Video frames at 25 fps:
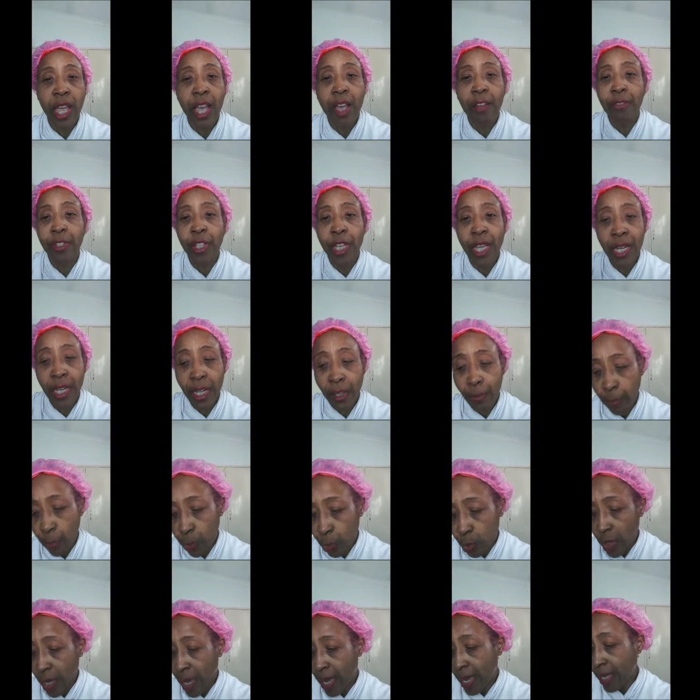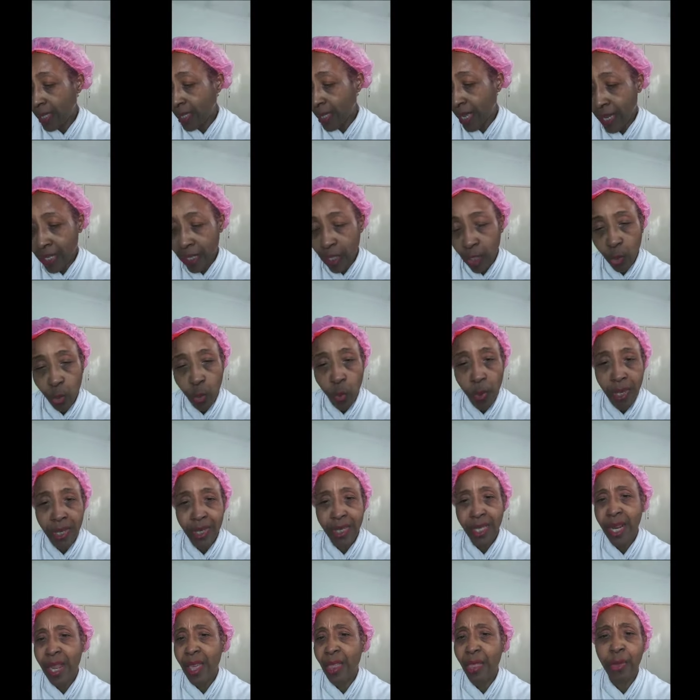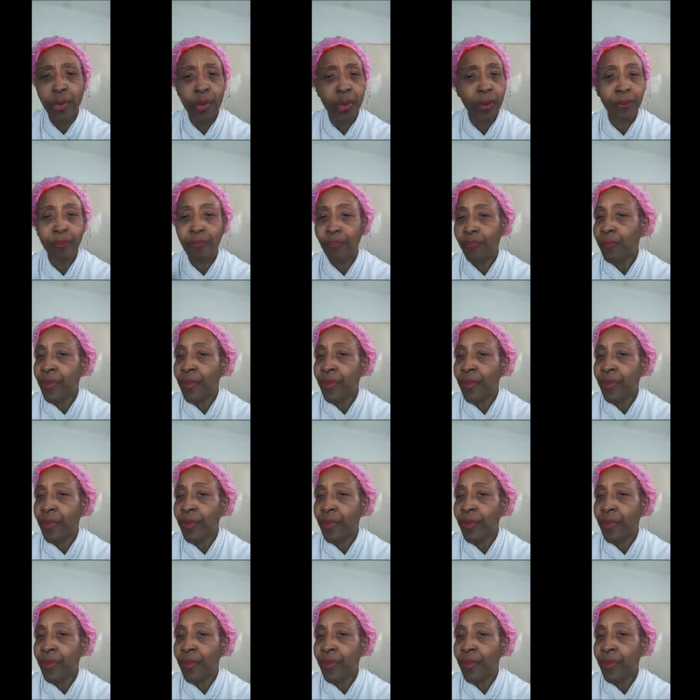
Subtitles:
After I left you guys, I just went and I thought